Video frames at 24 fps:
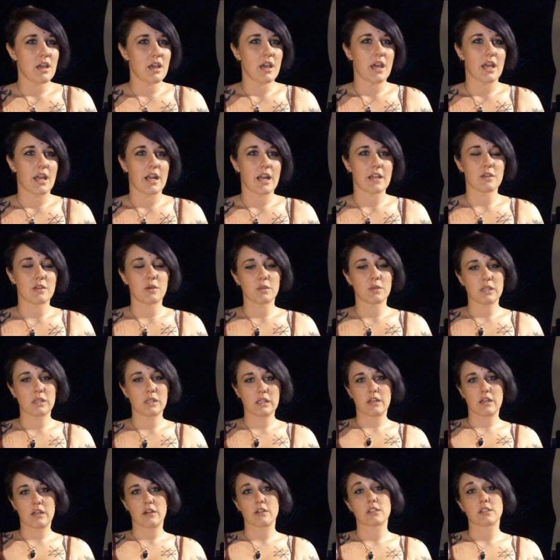And I know that
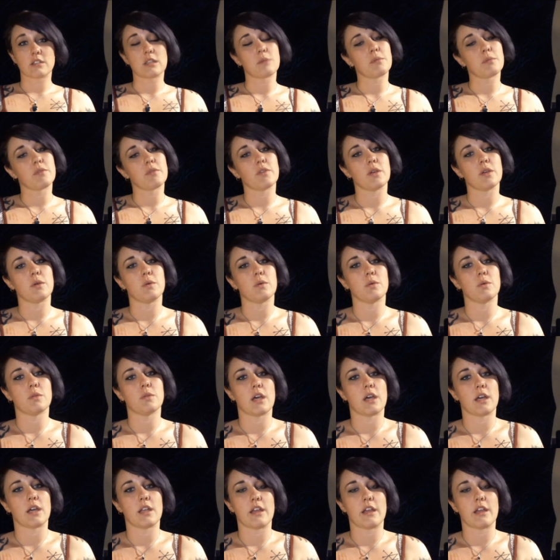there are some of you
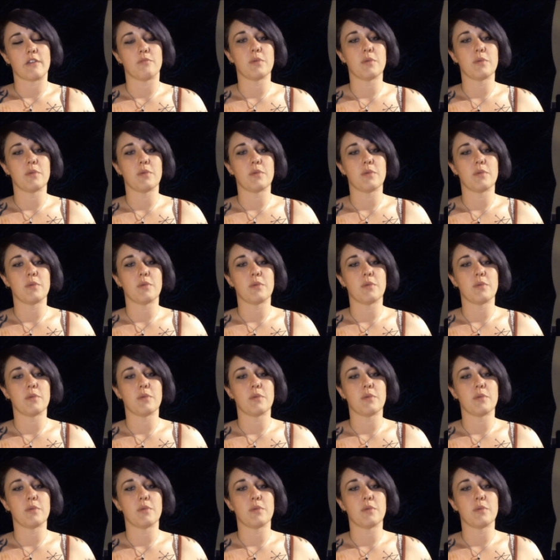that have